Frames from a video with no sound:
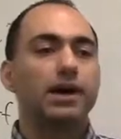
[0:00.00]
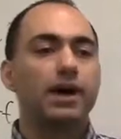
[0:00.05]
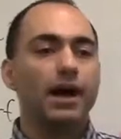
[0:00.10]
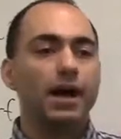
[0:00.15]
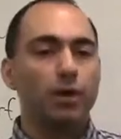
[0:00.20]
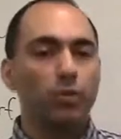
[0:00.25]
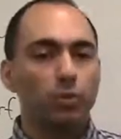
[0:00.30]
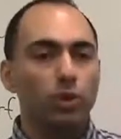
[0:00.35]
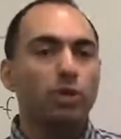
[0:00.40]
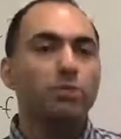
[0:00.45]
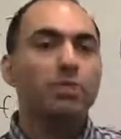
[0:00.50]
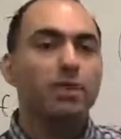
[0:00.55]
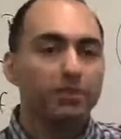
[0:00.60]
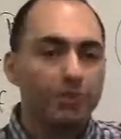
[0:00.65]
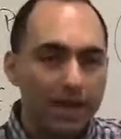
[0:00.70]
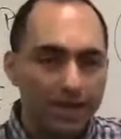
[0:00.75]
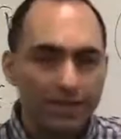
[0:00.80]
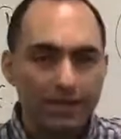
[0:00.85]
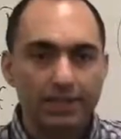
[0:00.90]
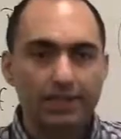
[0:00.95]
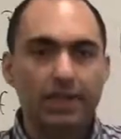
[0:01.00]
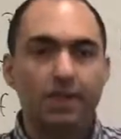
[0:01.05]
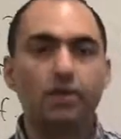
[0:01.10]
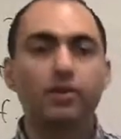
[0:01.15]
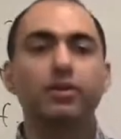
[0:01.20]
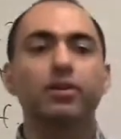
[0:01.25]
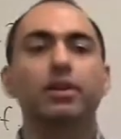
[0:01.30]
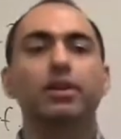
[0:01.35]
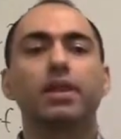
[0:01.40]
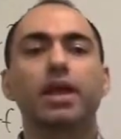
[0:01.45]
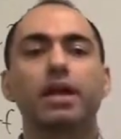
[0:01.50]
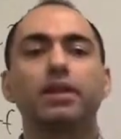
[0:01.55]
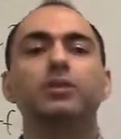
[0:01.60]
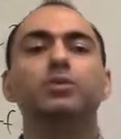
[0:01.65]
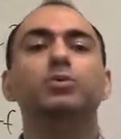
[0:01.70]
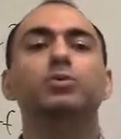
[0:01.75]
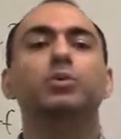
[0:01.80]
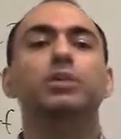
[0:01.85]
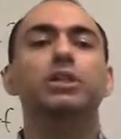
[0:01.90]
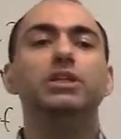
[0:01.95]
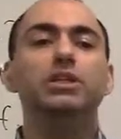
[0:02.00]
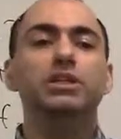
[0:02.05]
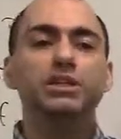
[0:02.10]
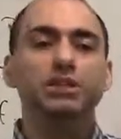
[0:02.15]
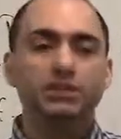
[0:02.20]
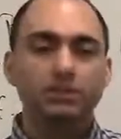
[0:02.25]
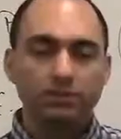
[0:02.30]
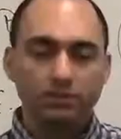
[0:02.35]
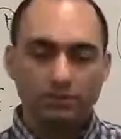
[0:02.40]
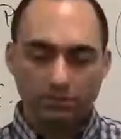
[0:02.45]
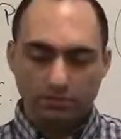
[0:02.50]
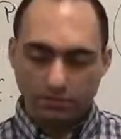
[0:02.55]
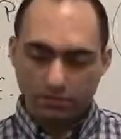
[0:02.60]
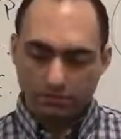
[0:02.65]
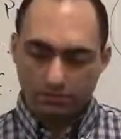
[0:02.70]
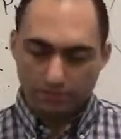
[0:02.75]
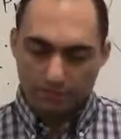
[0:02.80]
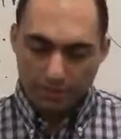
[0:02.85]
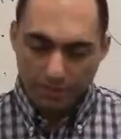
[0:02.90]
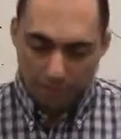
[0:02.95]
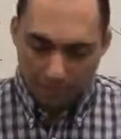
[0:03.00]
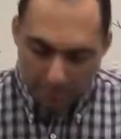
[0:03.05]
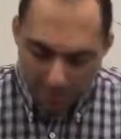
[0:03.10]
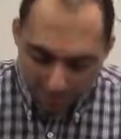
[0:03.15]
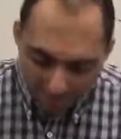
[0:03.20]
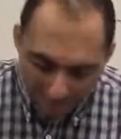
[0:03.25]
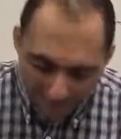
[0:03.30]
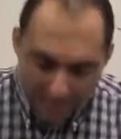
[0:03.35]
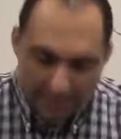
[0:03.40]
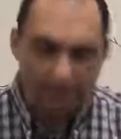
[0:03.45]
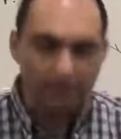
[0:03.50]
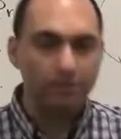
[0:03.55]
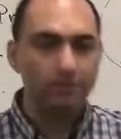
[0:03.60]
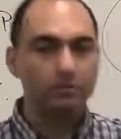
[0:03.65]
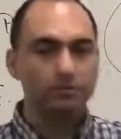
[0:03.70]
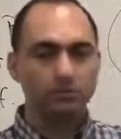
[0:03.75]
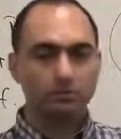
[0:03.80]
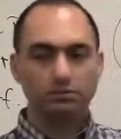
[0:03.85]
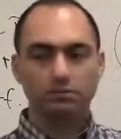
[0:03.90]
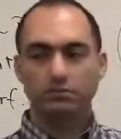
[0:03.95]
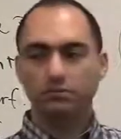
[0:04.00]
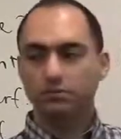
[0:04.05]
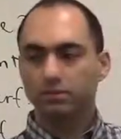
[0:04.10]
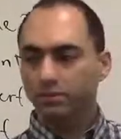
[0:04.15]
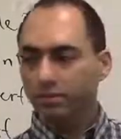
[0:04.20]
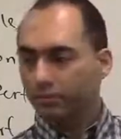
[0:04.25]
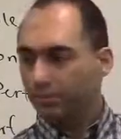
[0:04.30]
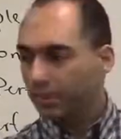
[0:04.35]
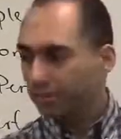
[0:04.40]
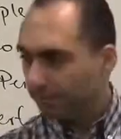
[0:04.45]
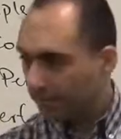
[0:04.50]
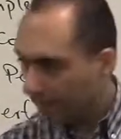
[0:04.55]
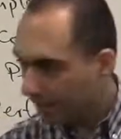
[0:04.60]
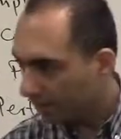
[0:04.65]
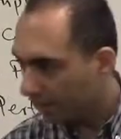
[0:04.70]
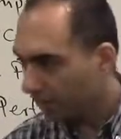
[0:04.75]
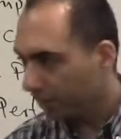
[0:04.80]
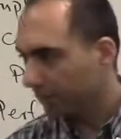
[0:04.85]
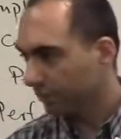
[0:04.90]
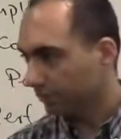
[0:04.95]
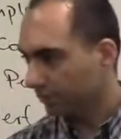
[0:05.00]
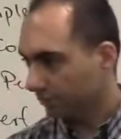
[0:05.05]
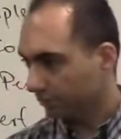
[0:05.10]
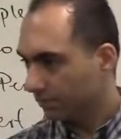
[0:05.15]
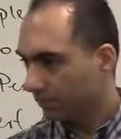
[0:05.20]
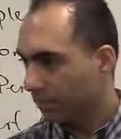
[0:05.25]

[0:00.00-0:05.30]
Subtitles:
I will be writing a letter. A letter will be being written.